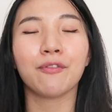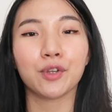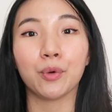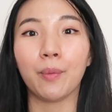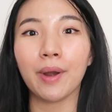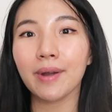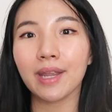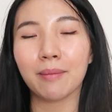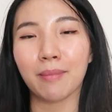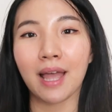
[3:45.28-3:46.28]
after
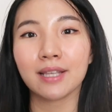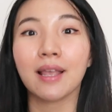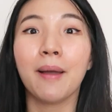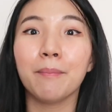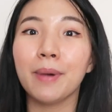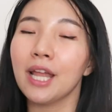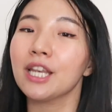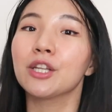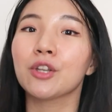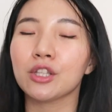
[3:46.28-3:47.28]
wearing a mask,
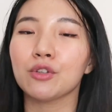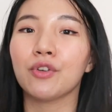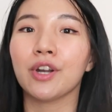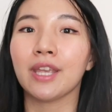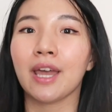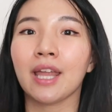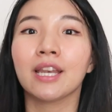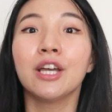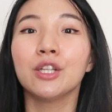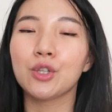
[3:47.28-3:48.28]
but not to forget,
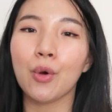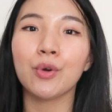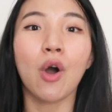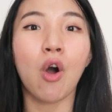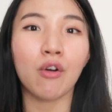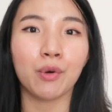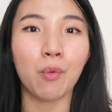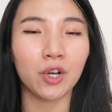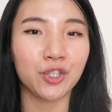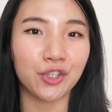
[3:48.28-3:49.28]
don't
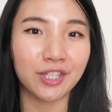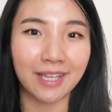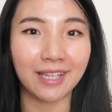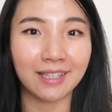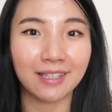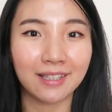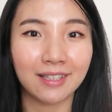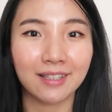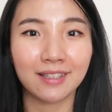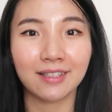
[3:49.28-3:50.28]
overwash your skin.
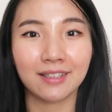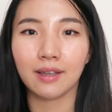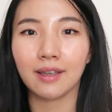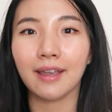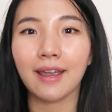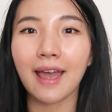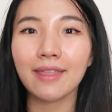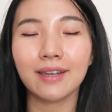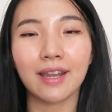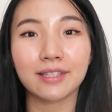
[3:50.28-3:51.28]

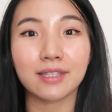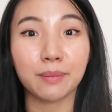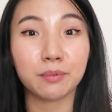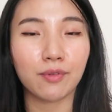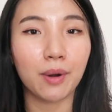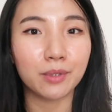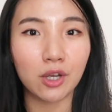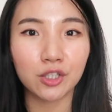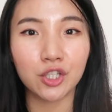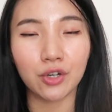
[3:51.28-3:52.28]
And the next tips from
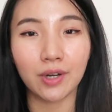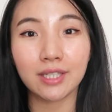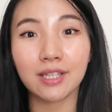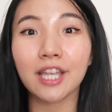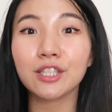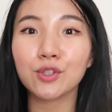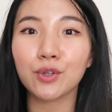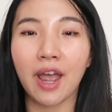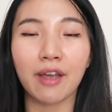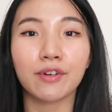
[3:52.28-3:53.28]
Dr. Jarish is to
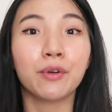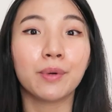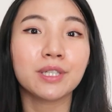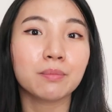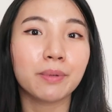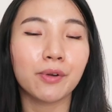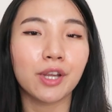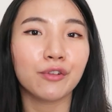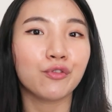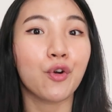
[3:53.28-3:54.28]
have a rest
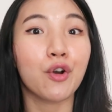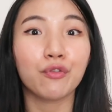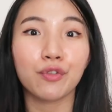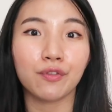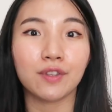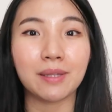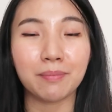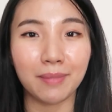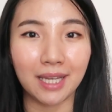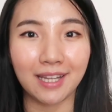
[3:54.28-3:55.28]
period for
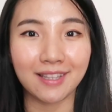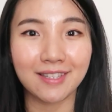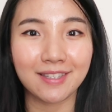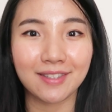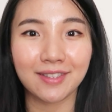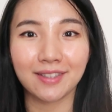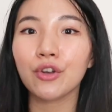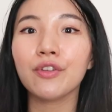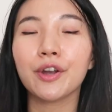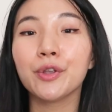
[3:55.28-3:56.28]
15 minutes.
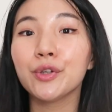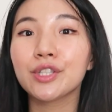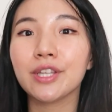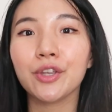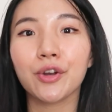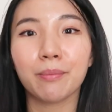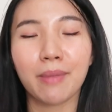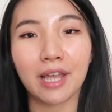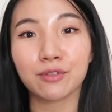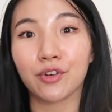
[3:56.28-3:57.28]
So if you're using your
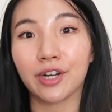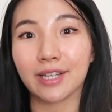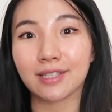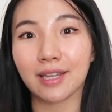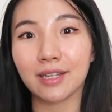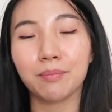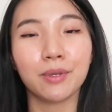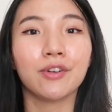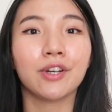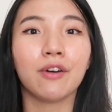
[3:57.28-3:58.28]
mask for an extended
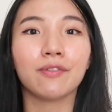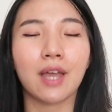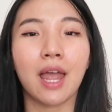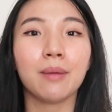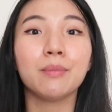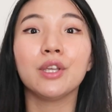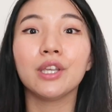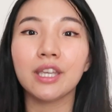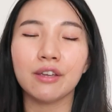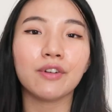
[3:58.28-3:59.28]
period of time,
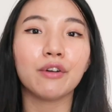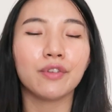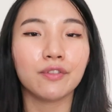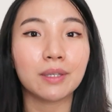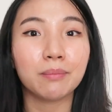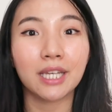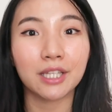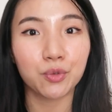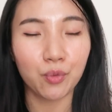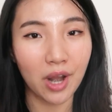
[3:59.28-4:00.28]
give a 15 minutes